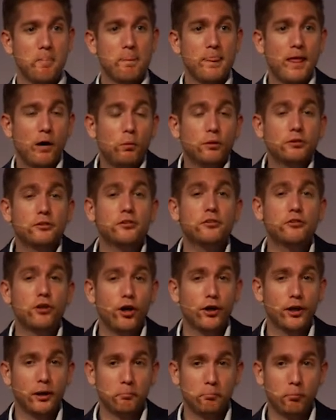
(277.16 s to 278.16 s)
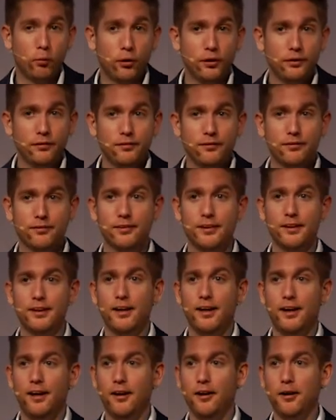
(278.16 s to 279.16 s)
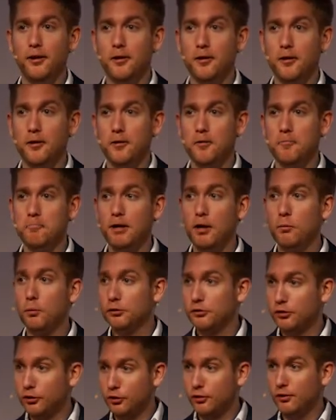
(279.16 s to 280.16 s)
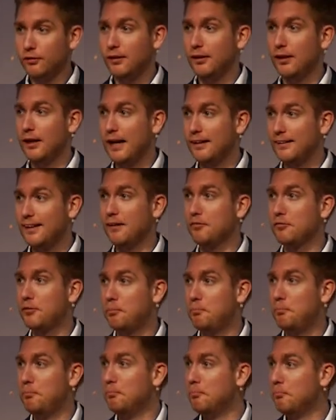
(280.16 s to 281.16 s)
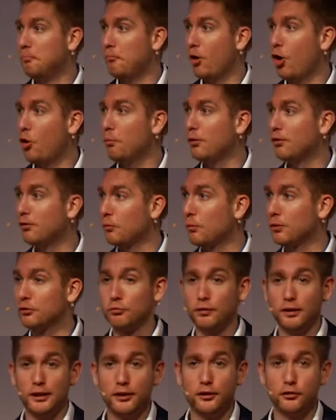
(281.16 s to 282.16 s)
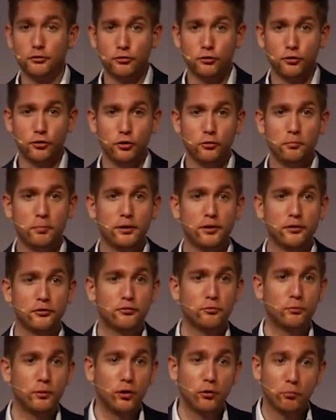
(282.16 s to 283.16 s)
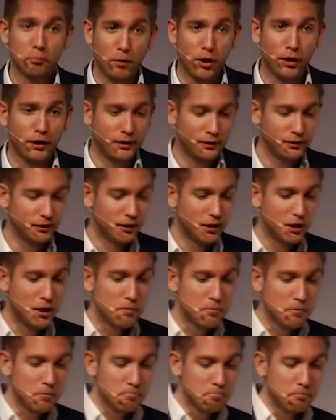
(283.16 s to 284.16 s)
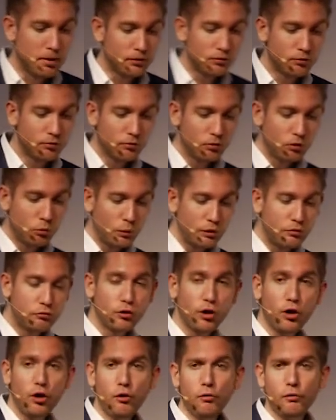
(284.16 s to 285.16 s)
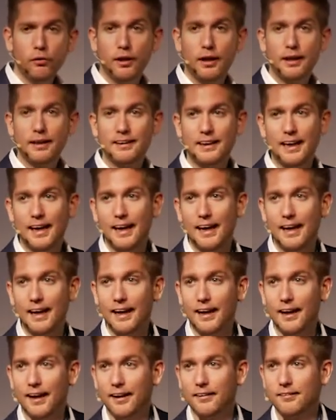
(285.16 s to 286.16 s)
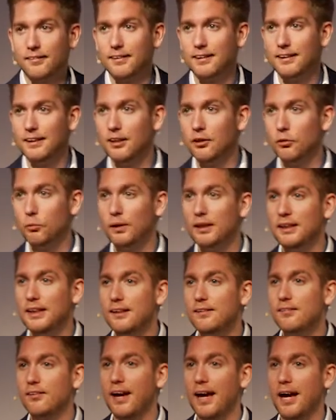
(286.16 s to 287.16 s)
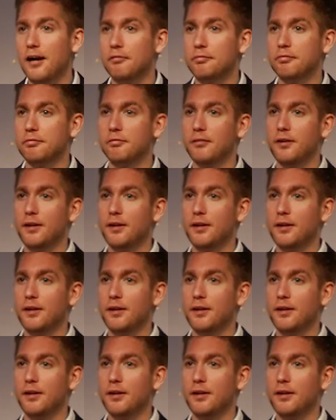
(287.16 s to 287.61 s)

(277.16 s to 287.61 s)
That was the starting point. At that moment, it was really good to do because we earned money. But we saw that we need to have